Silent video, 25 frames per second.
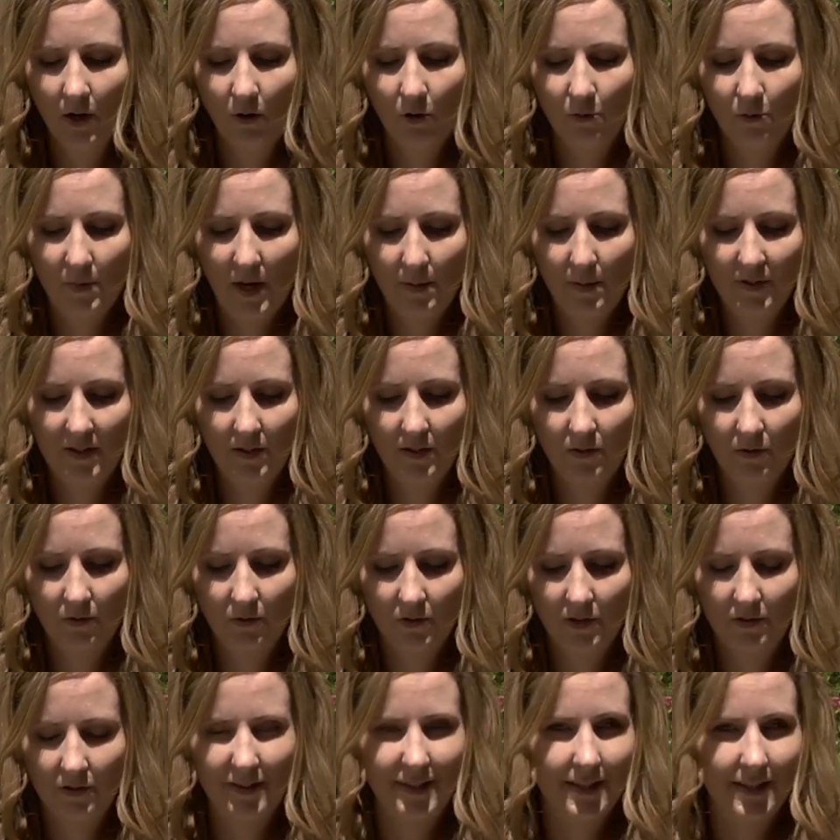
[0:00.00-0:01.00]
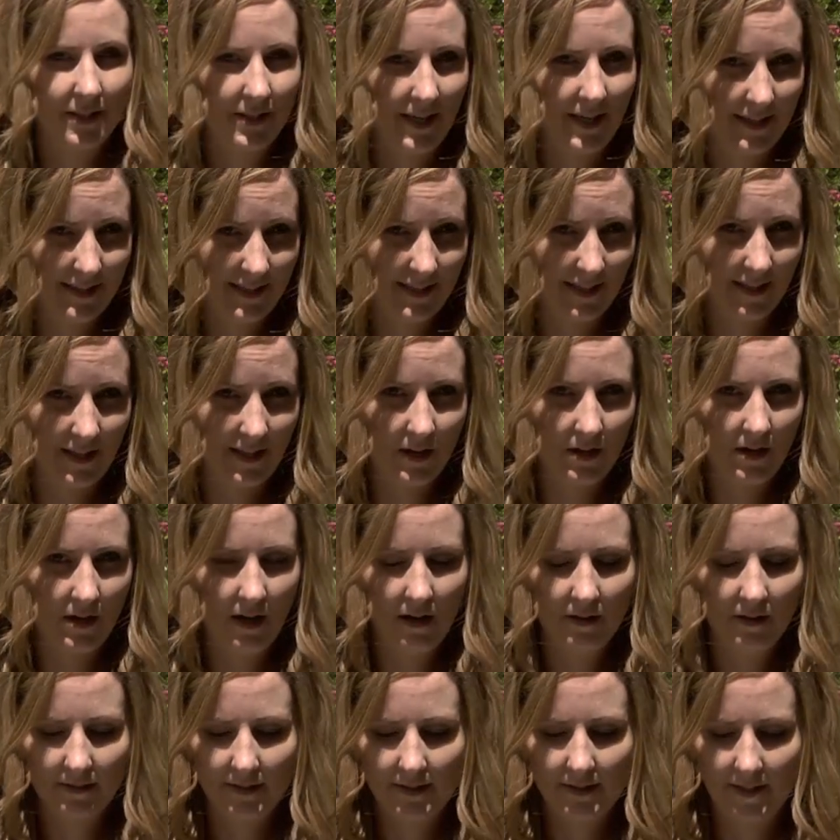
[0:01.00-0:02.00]
or maybe the doctor is suggesting that you
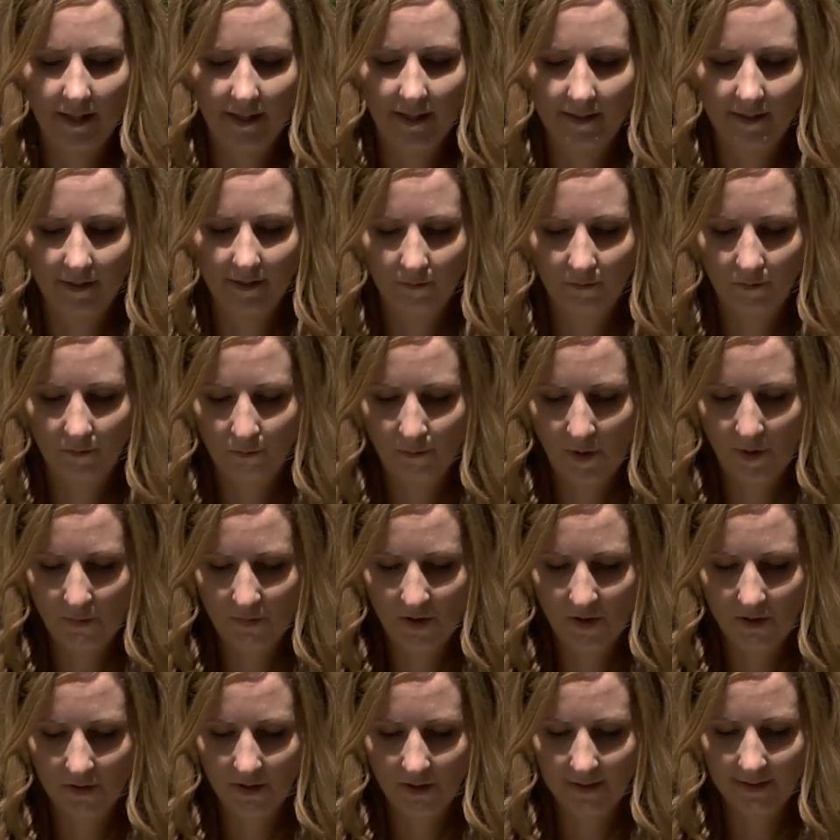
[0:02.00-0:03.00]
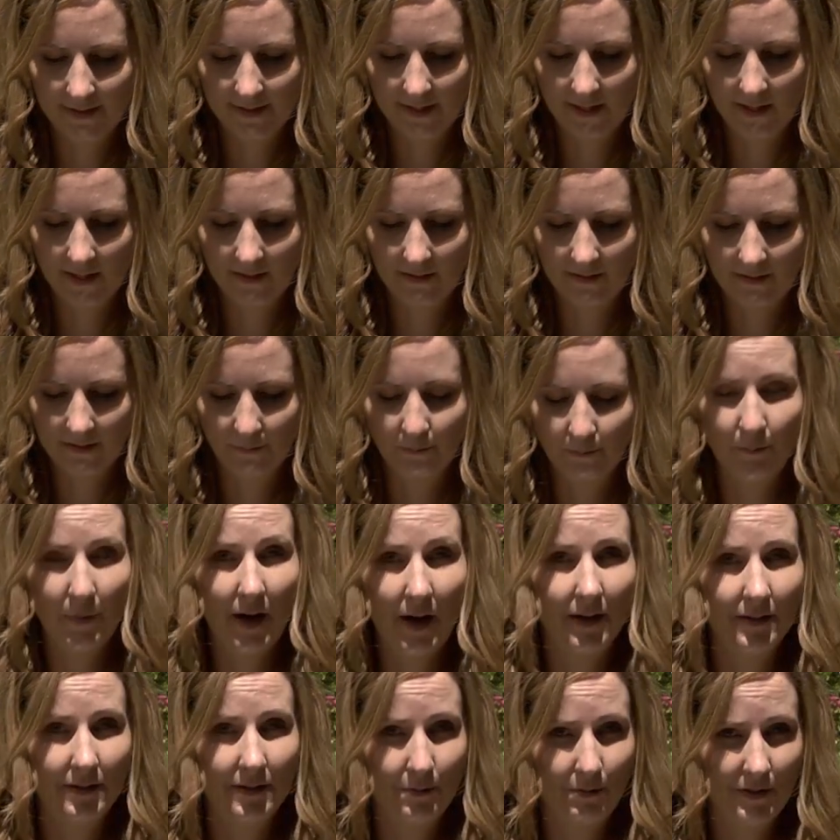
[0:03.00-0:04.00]
lance it and maybe you can see some
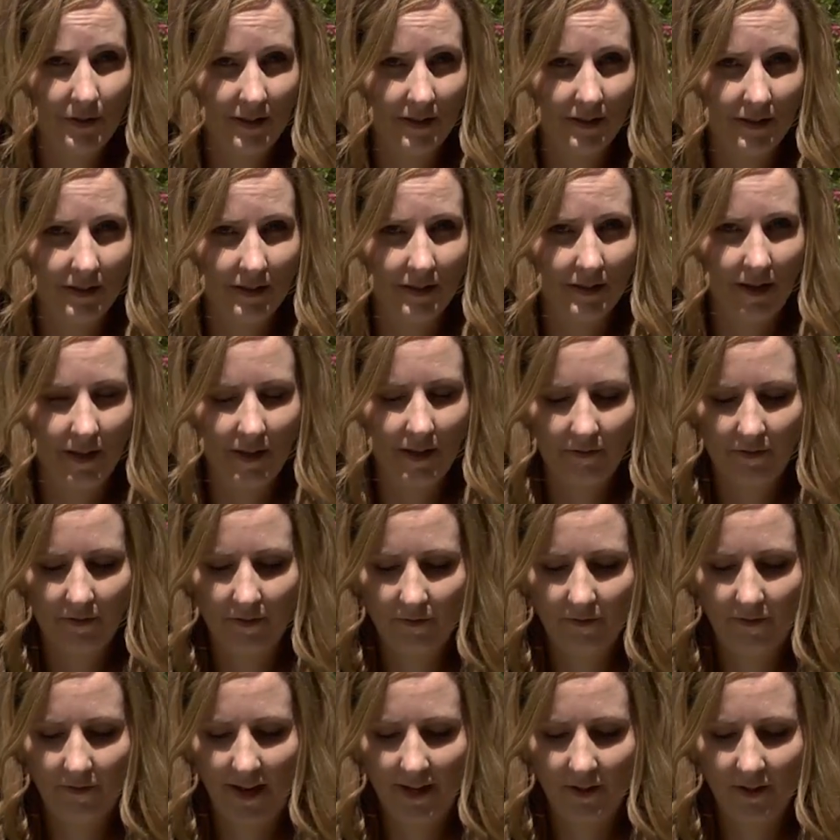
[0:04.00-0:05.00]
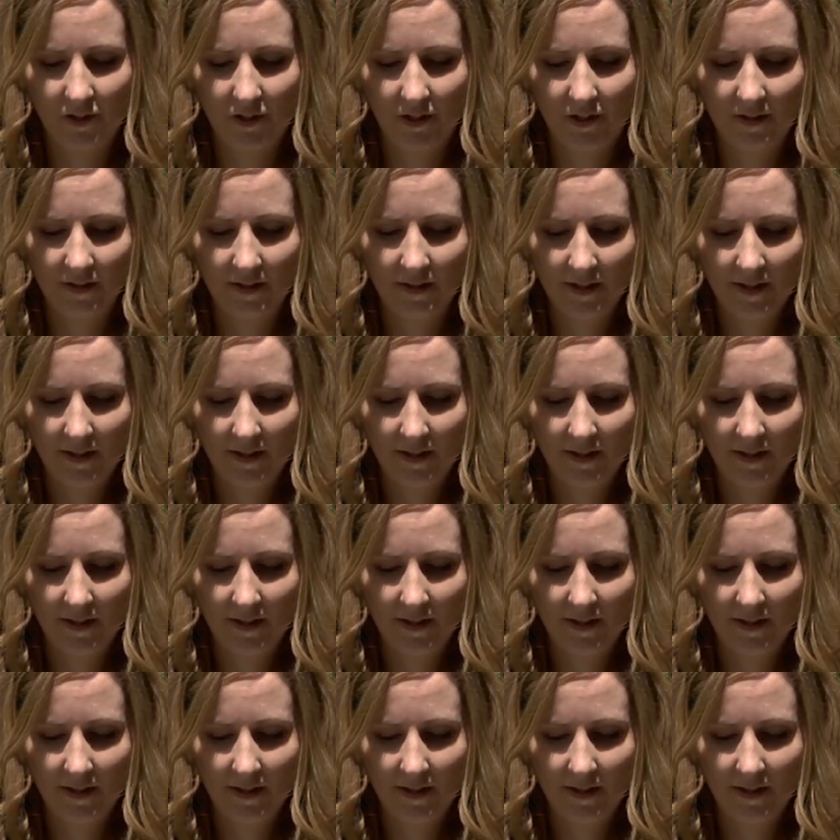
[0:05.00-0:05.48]
pus, which is a sign of infection.